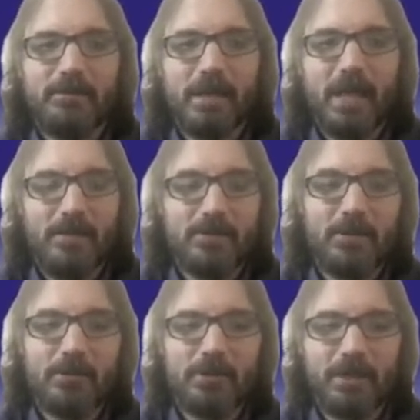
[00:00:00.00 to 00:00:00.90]
Yeah, there's
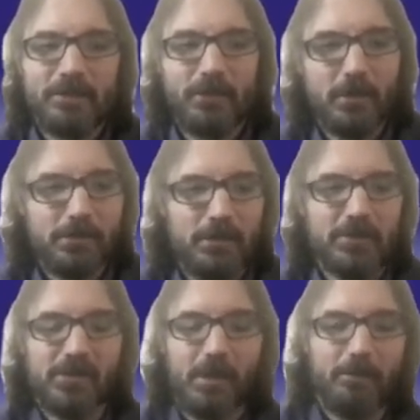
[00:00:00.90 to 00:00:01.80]
no transference.
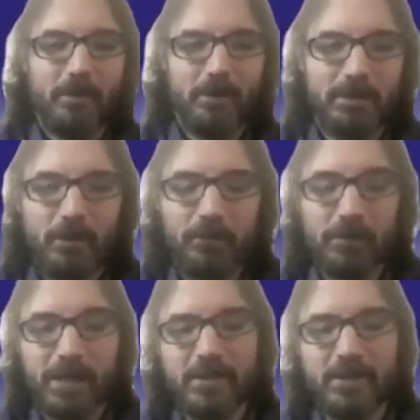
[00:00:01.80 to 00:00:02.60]
An overlay